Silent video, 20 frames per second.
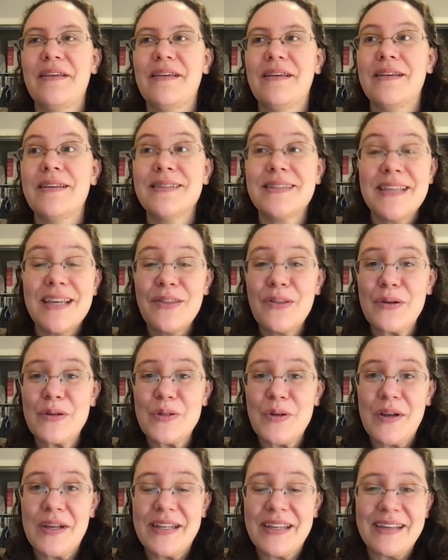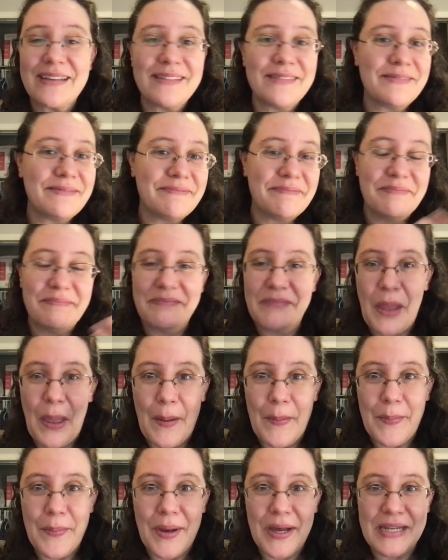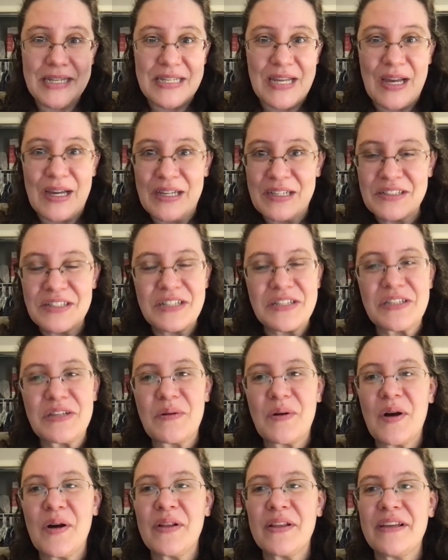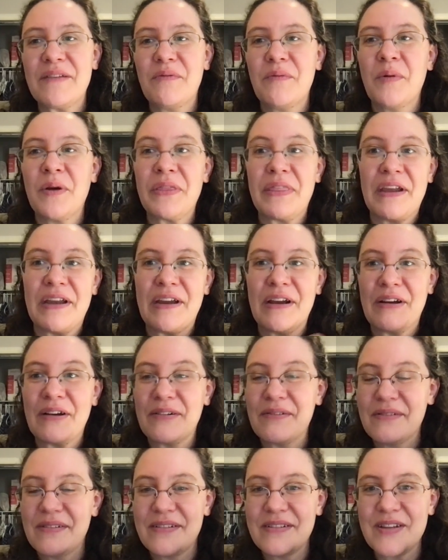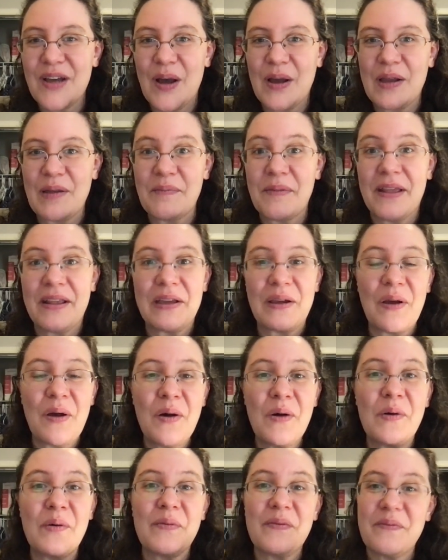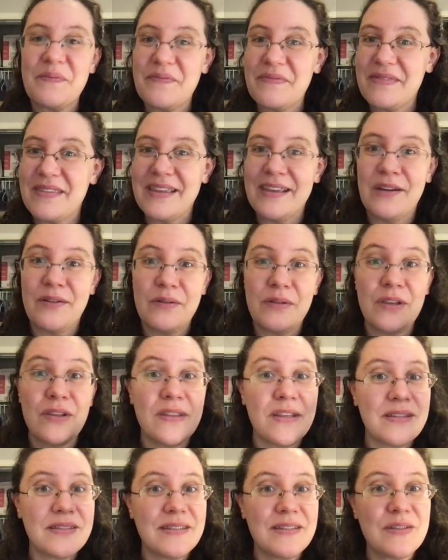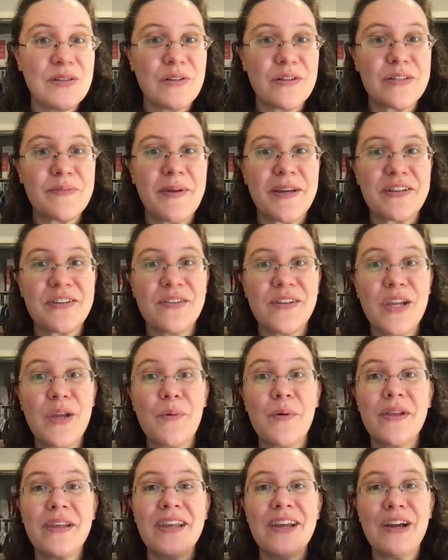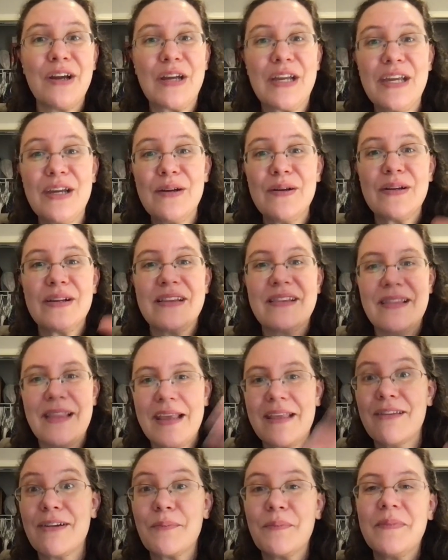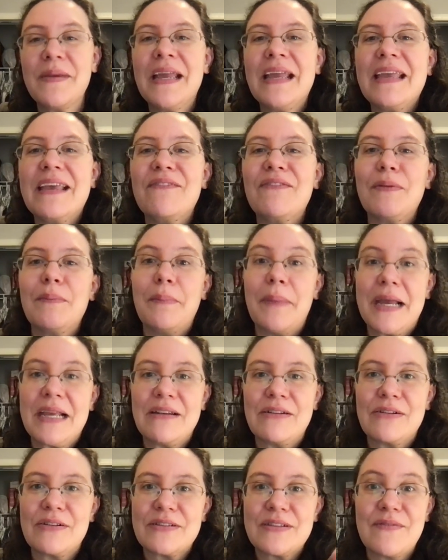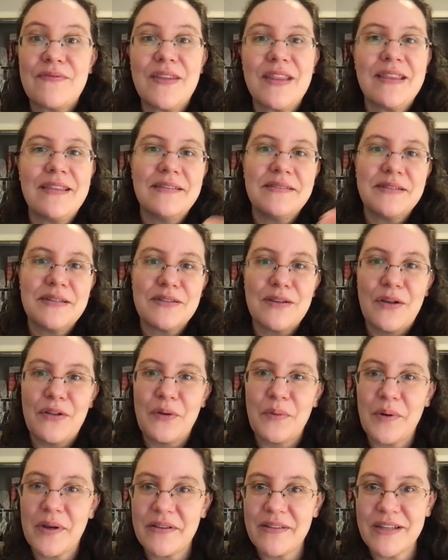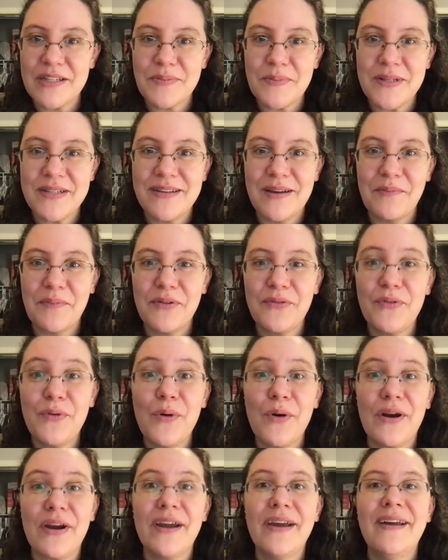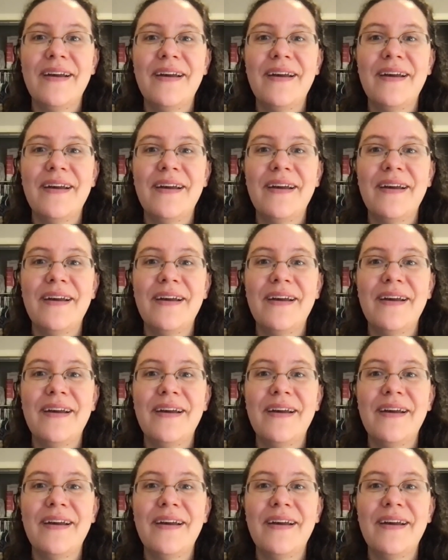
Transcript: because in their training montage, as you call it, where they are talking about like, oh, you know, this is your specialty, well here here like they're being given binders of this is all the work that's been done before.